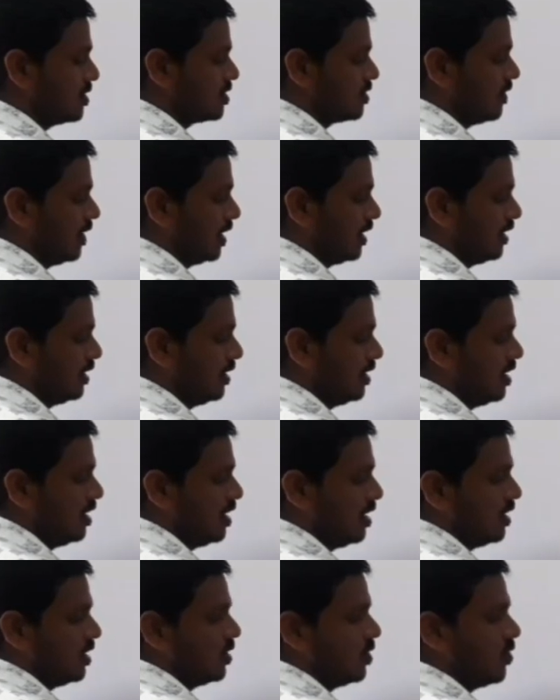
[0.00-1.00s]
to what?
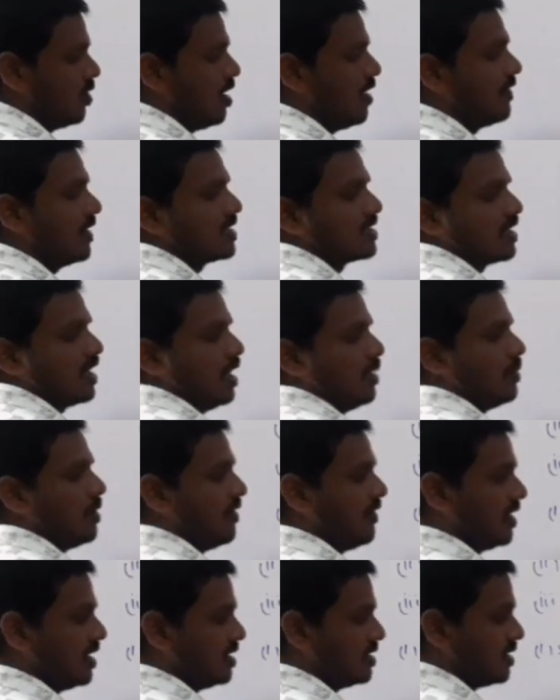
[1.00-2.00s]
U of x
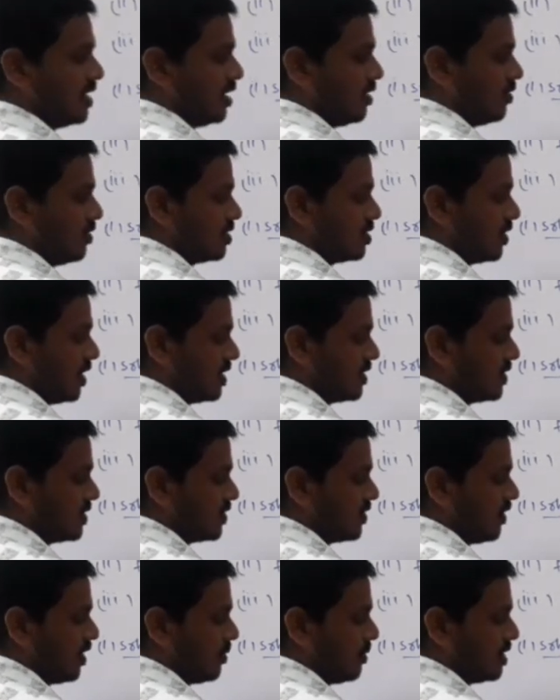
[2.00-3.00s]
comma y is equal to x
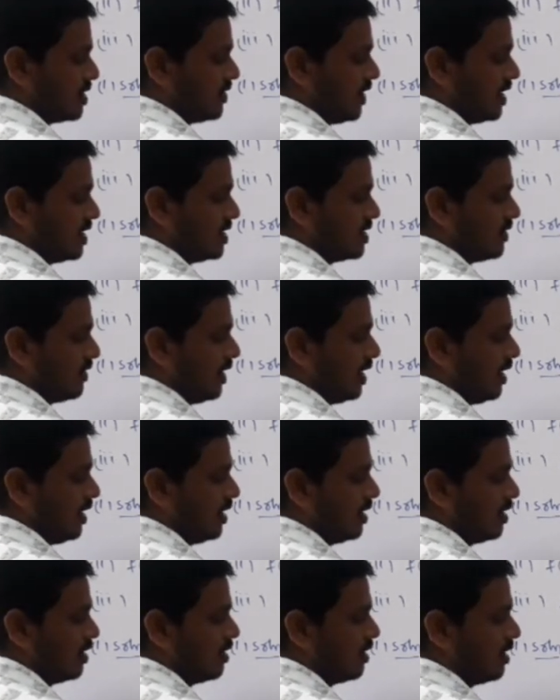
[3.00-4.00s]
square plus y
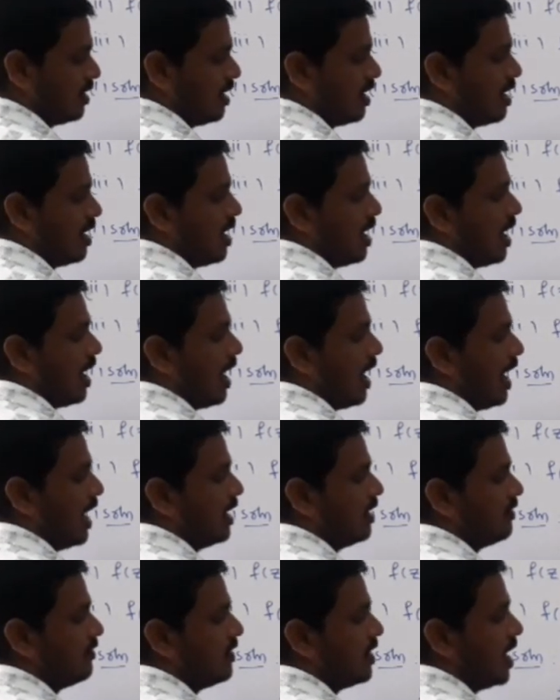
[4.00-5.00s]
square,
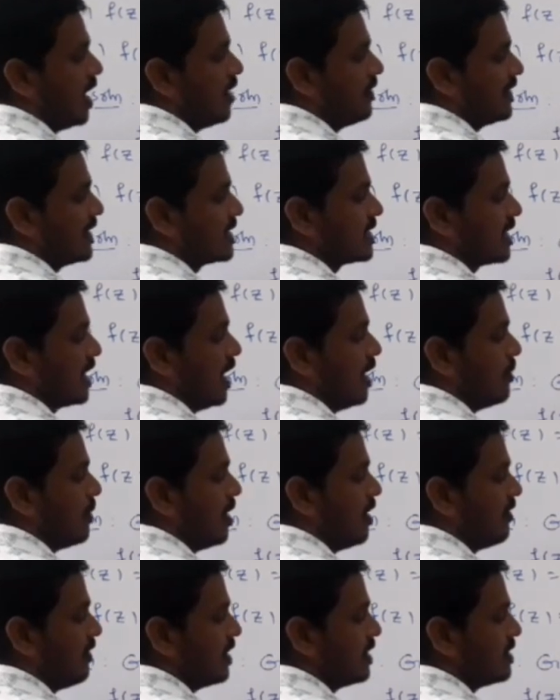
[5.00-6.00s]
and v of x
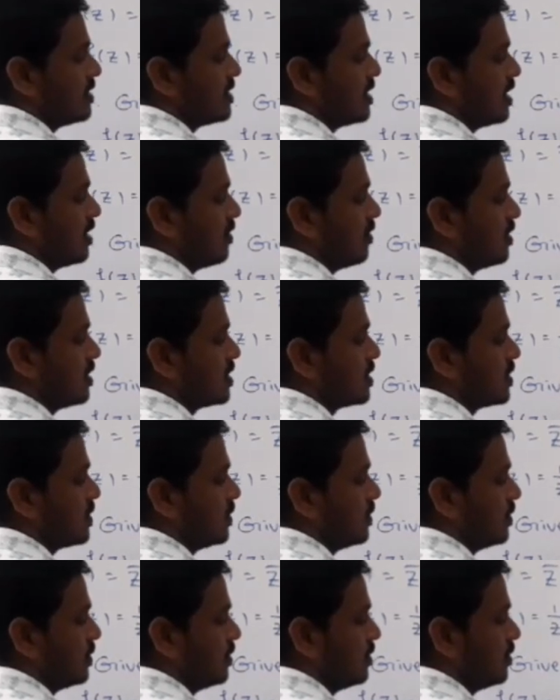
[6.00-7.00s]
comma y is equals
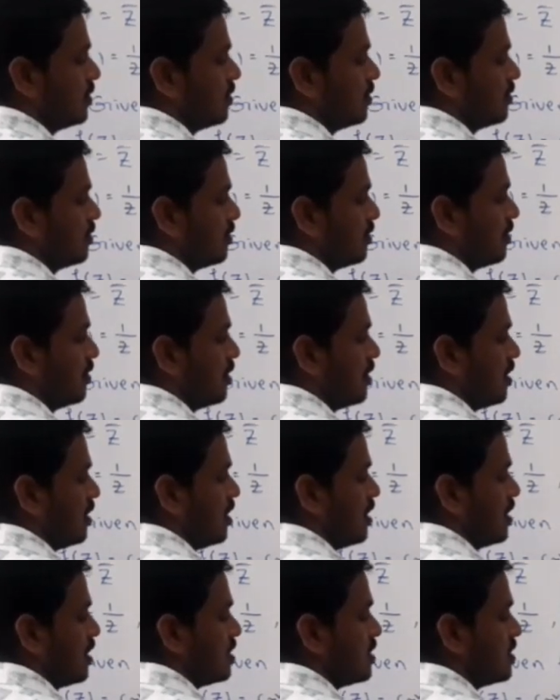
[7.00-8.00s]
to
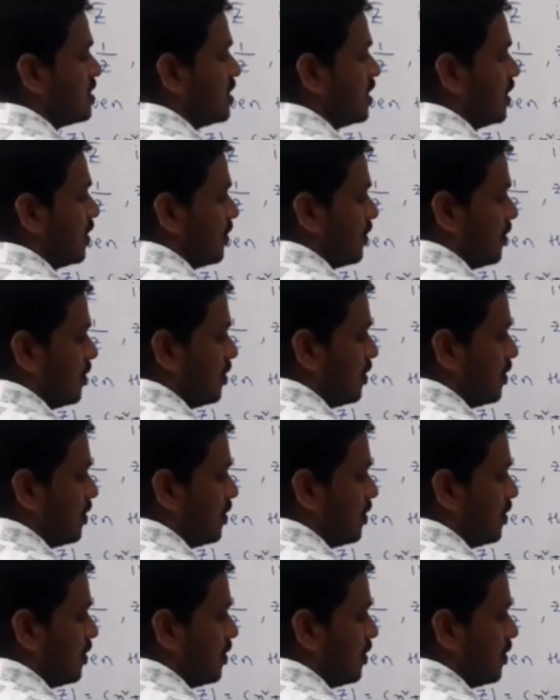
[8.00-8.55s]
0.